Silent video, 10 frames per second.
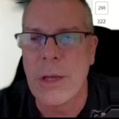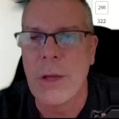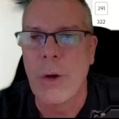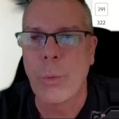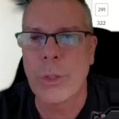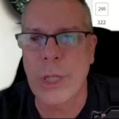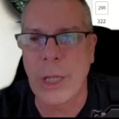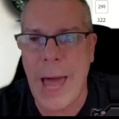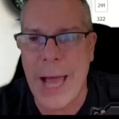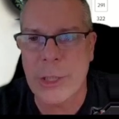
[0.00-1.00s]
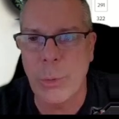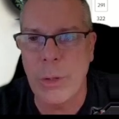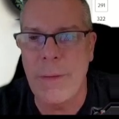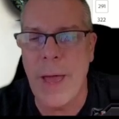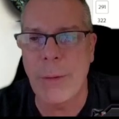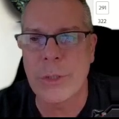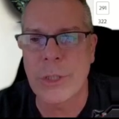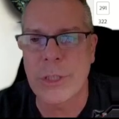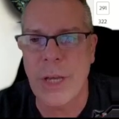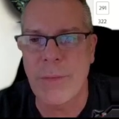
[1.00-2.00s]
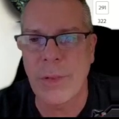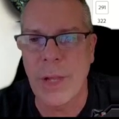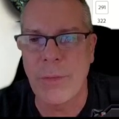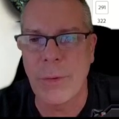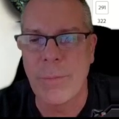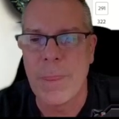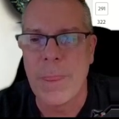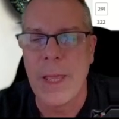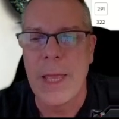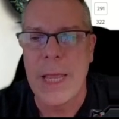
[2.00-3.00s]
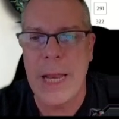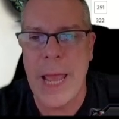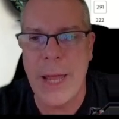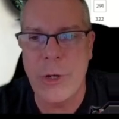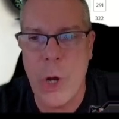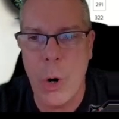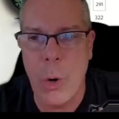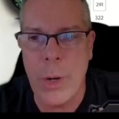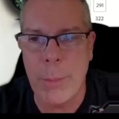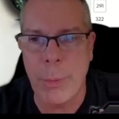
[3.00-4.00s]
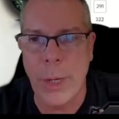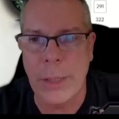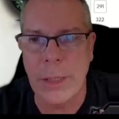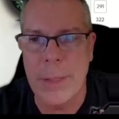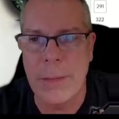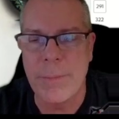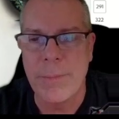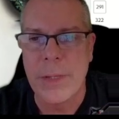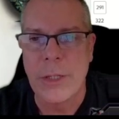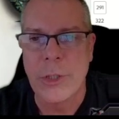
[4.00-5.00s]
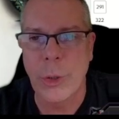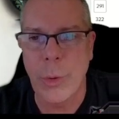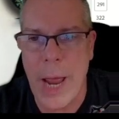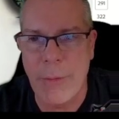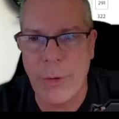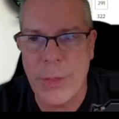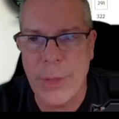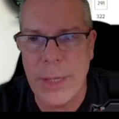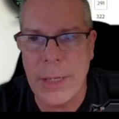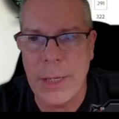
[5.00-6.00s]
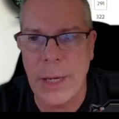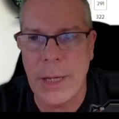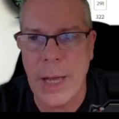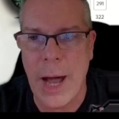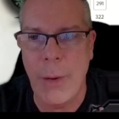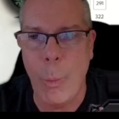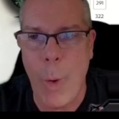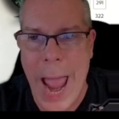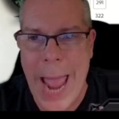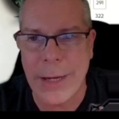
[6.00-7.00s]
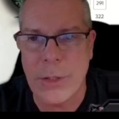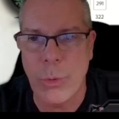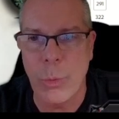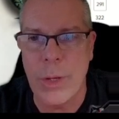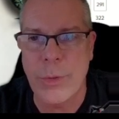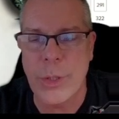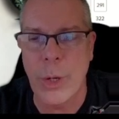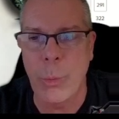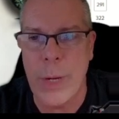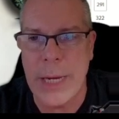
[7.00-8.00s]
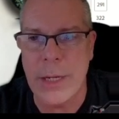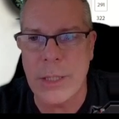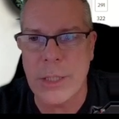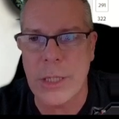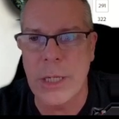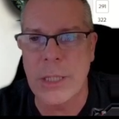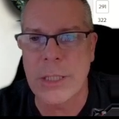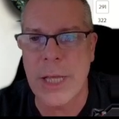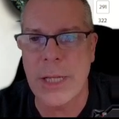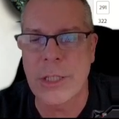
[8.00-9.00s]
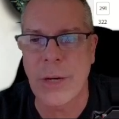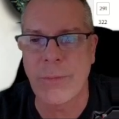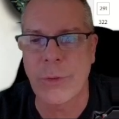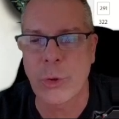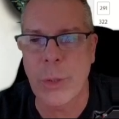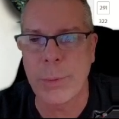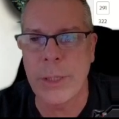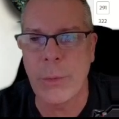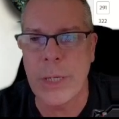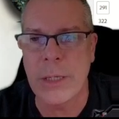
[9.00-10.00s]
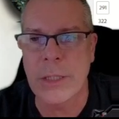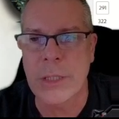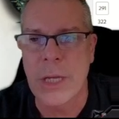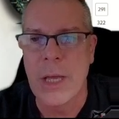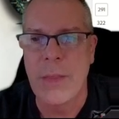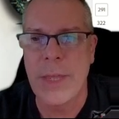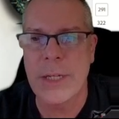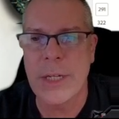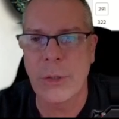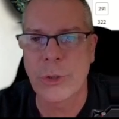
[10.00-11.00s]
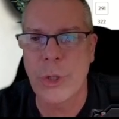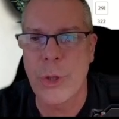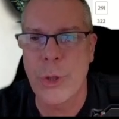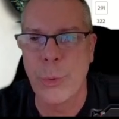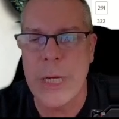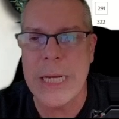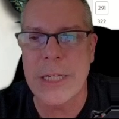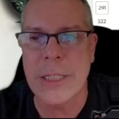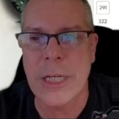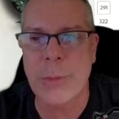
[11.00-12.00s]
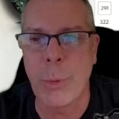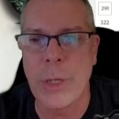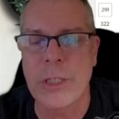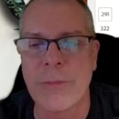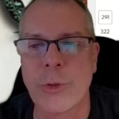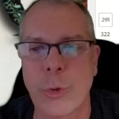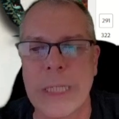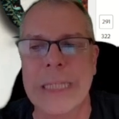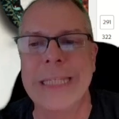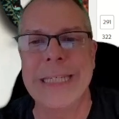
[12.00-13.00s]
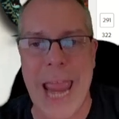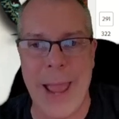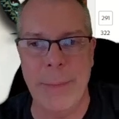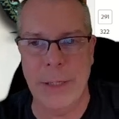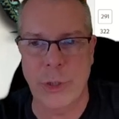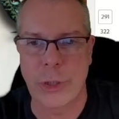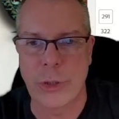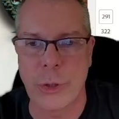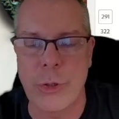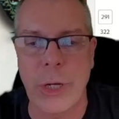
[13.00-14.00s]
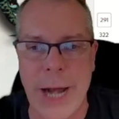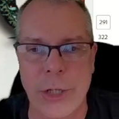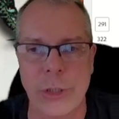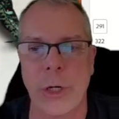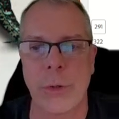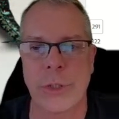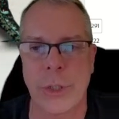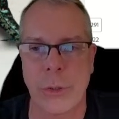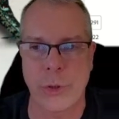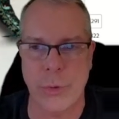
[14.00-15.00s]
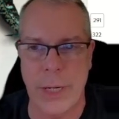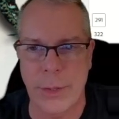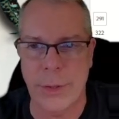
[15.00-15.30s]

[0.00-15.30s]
was the last one. That was a 7th level. It had no hit point limit. So everything got whacked with a weakness and instead suffers crippling weakness that deals 3d6 points of strength damage. So you could actually go to 0 strength.